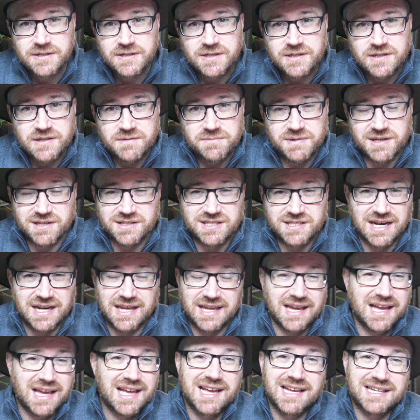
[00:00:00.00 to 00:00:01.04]
Because they're like,
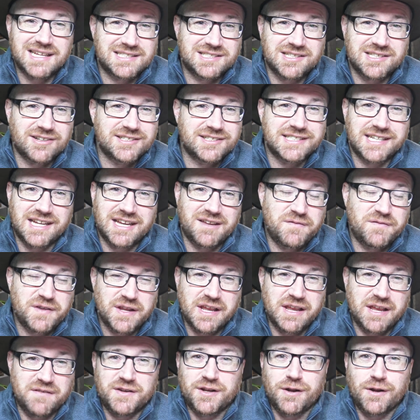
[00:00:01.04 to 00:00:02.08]
Sodja, if
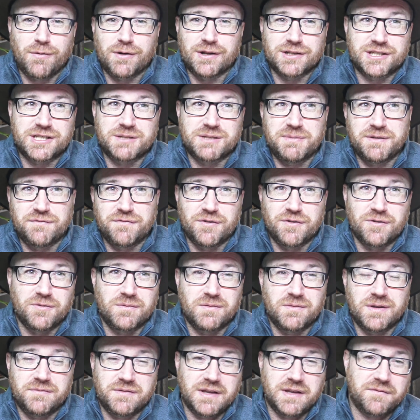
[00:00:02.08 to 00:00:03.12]
you don't want us to be ruled,
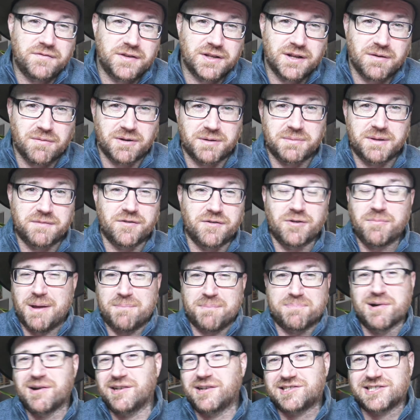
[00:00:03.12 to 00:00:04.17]
if you don't want to be ruled by
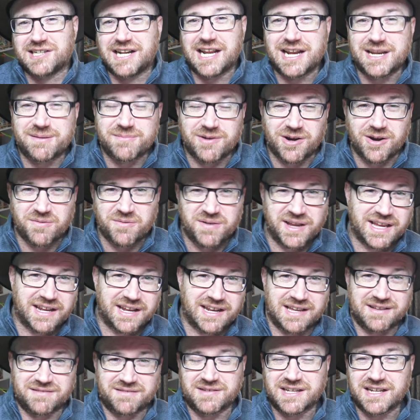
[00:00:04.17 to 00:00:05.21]
Portugal anymore, we're gonna
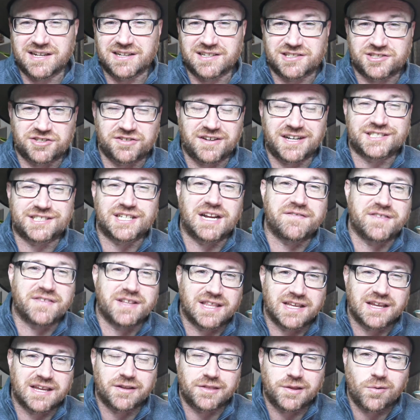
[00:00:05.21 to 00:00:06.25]
trash
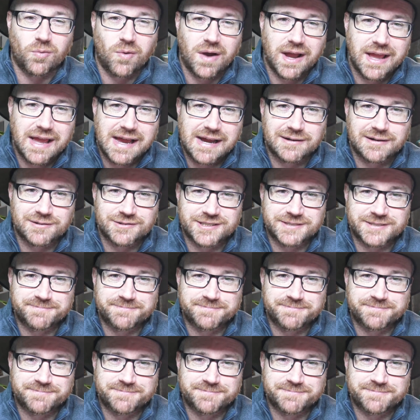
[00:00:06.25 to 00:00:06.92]
everything on the way out.